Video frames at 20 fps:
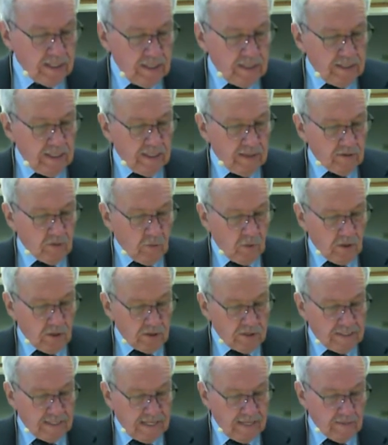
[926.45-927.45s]
Now the
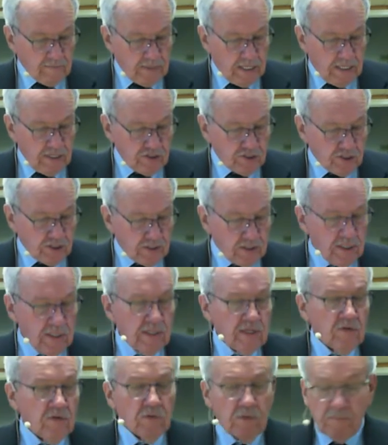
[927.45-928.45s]
word damnation,
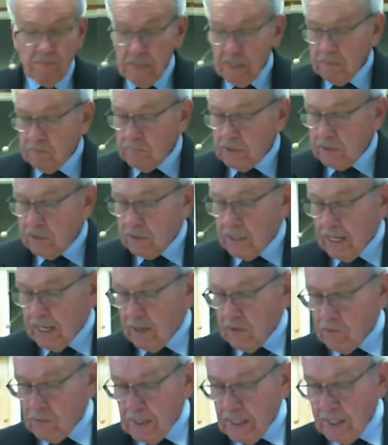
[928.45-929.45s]
remember I
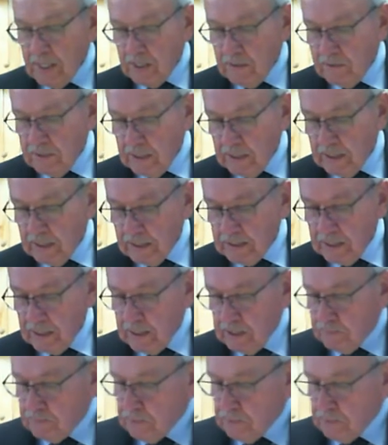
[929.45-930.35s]
read, and I did it